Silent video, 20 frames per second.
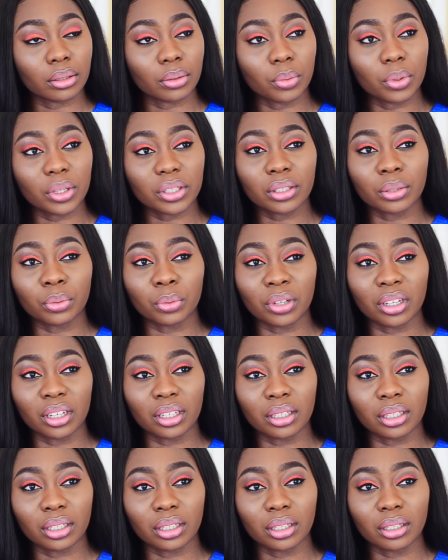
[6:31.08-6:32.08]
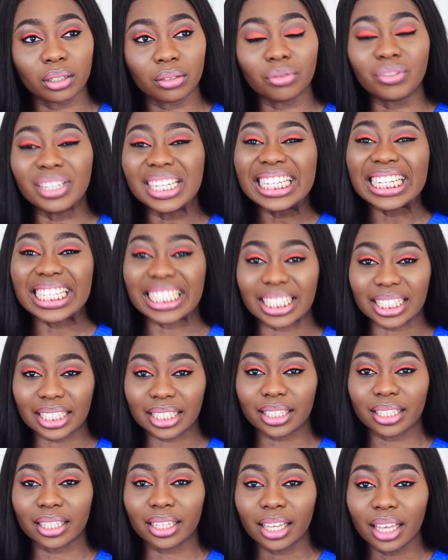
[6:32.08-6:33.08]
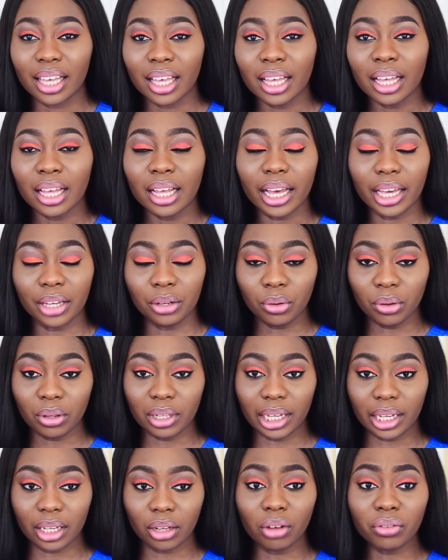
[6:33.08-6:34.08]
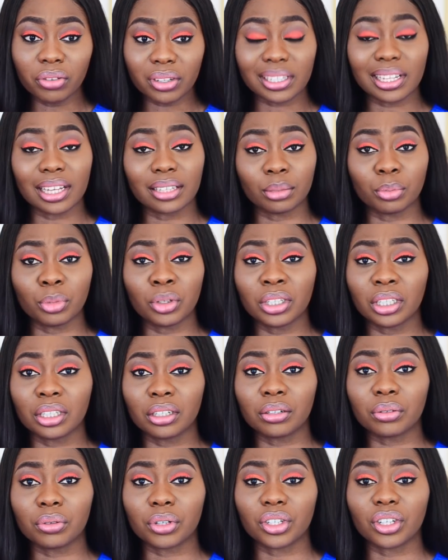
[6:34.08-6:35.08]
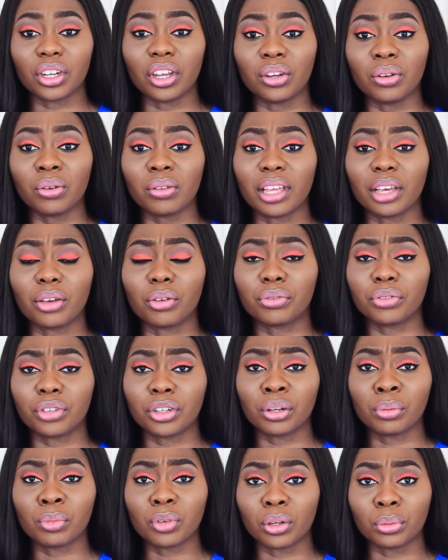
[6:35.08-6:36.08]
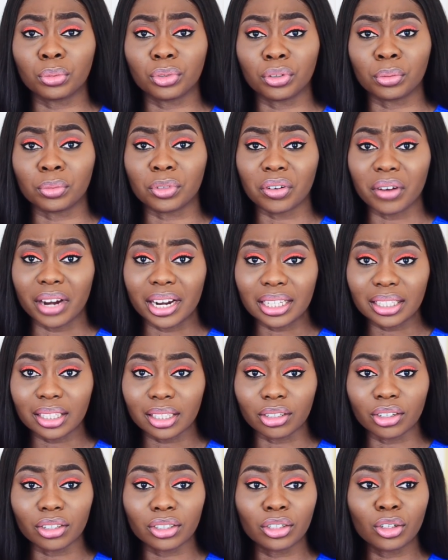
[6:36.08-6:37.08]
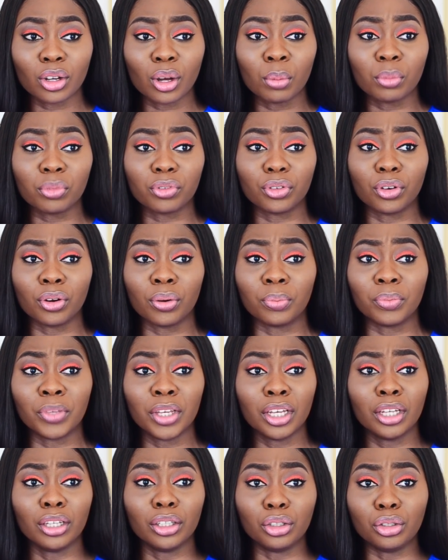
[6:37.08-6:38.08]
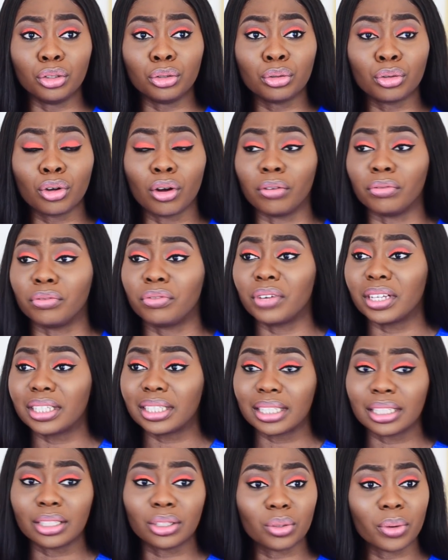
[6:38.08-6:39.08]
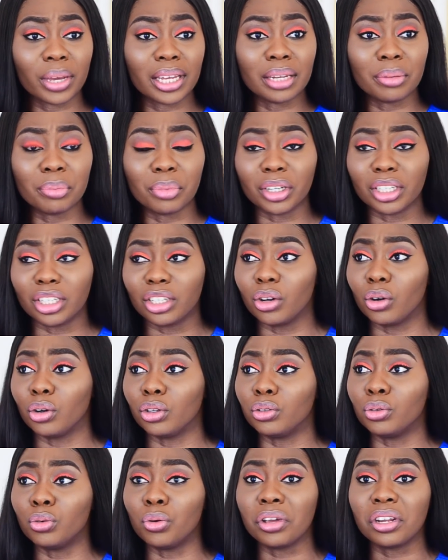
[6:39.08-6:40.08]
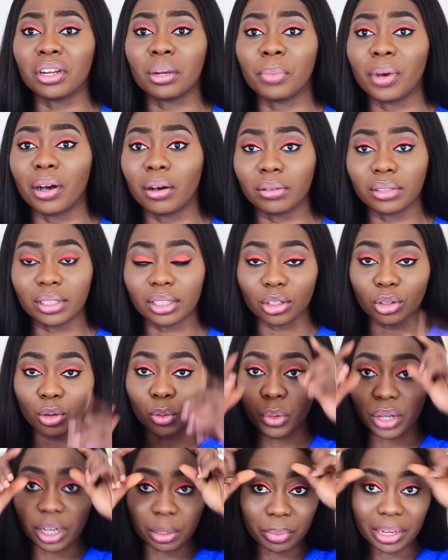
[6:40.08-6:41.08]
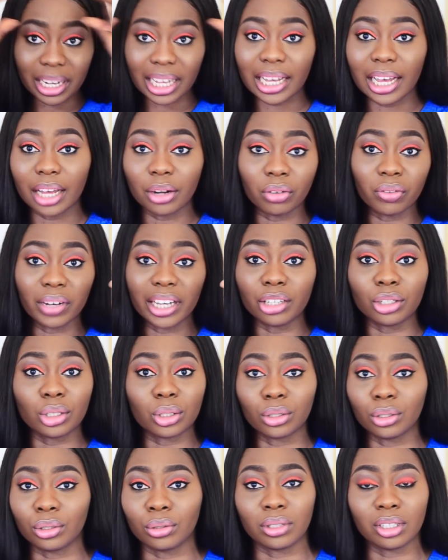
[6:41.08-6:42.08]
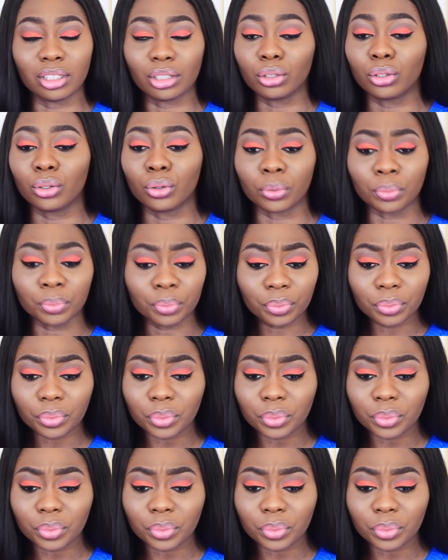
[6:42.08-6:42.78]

what's the word, released. I know, like, obviously, as a born-again Christian, you know that your freedom comes from Christ. It doesn't come from you confessing to anybody or you going about, with a placard of, I used to do this. No.